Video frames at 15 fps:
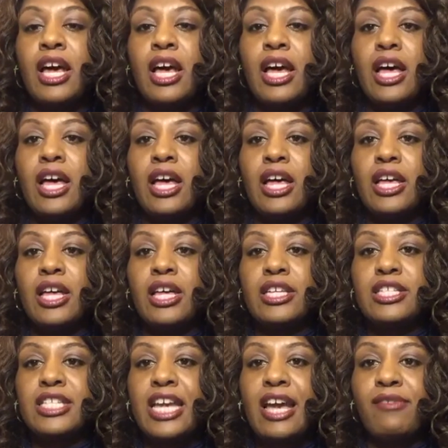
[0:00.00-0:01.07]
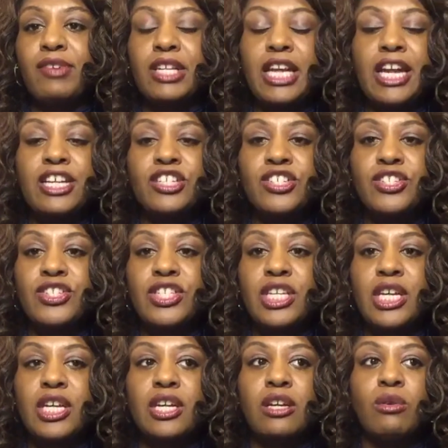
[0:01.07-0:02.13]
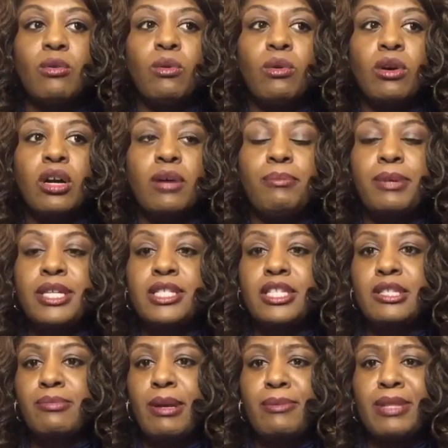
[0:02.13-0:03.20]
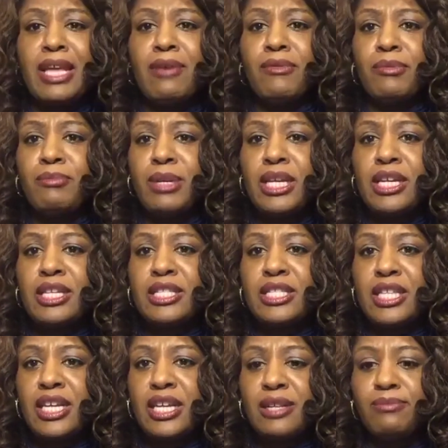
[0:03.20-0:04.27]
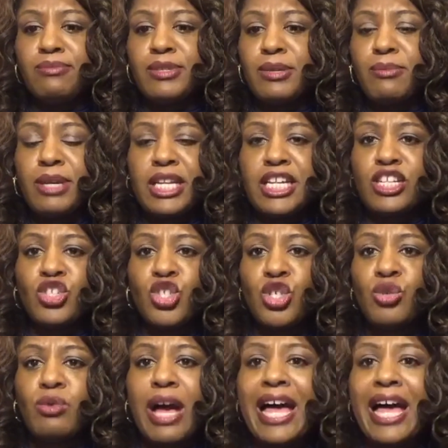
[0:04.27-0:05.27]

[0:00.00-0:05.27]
a staffing agency or a business, maybe that would be seen demeaning too.